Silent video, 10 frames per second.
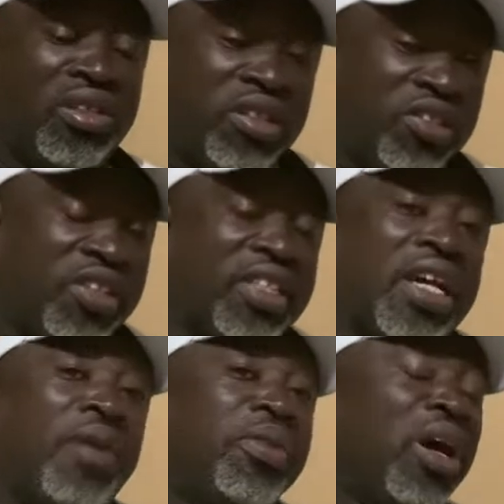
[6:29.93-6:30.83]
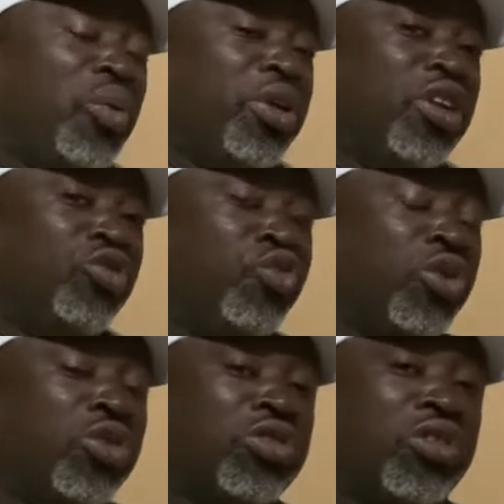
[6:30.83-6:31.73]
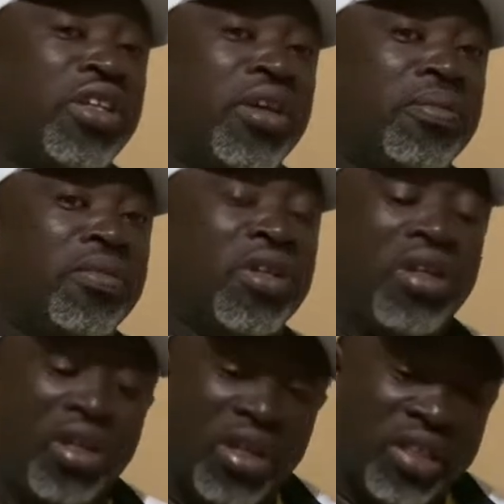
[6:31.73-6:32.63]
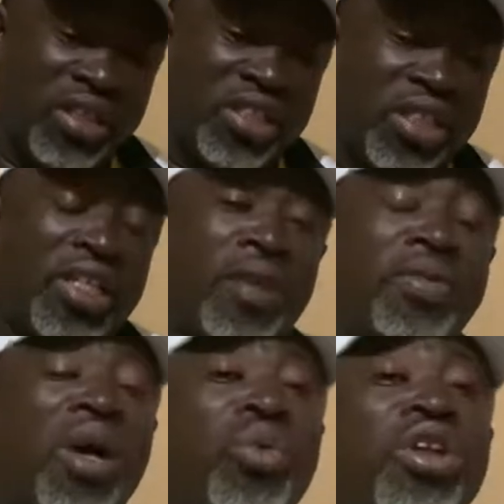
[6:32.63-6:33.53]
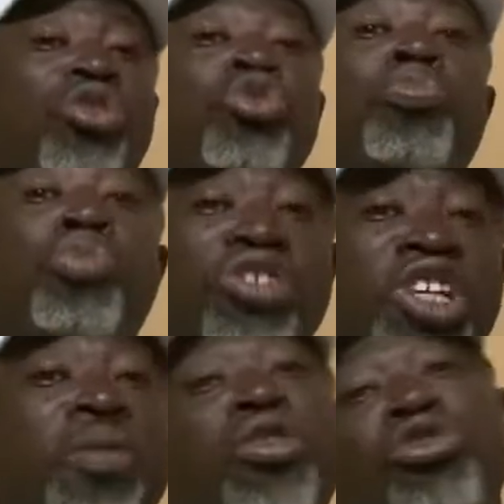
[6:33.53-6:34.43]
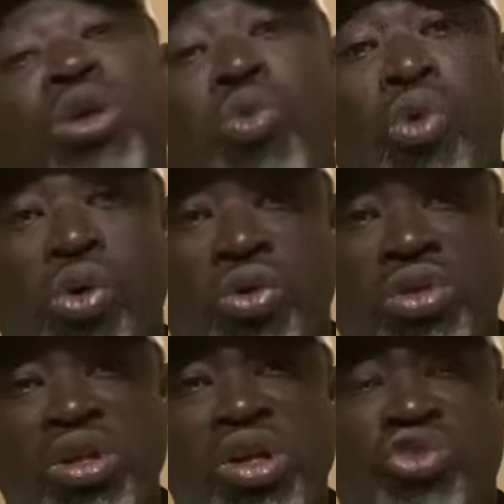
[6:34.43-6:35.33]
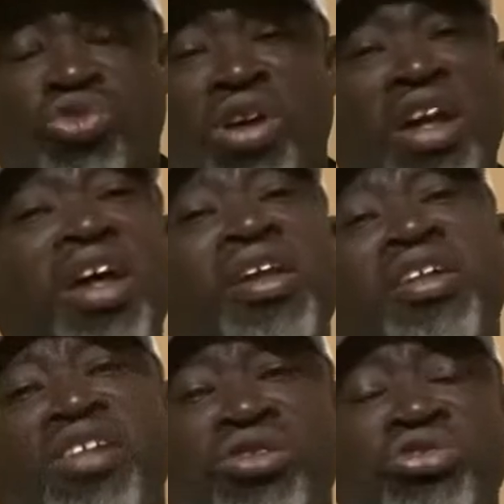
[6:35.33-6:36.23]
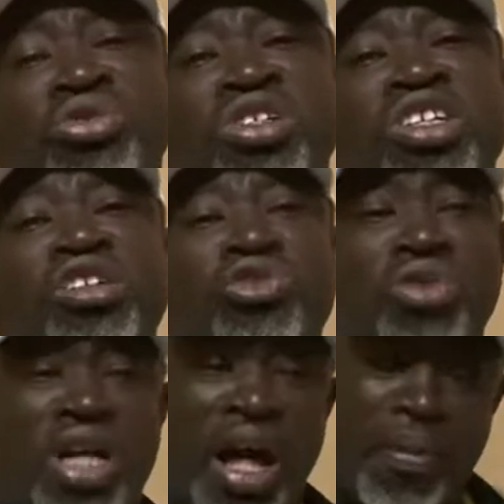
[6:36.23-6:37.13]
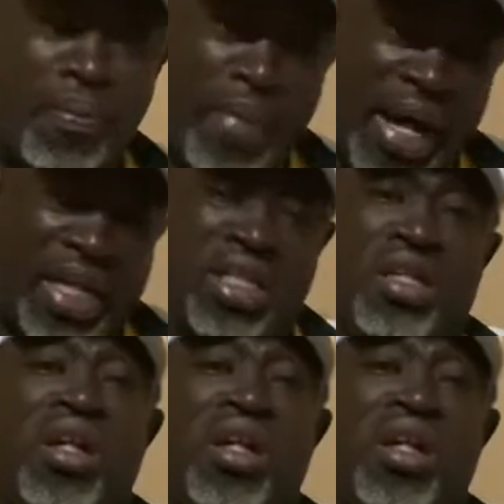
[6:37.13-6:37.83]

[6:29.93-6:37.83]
This is the time that we need to focus on them. This is the time that we need to push them into the wall. So Ghana Letters Association need to come back.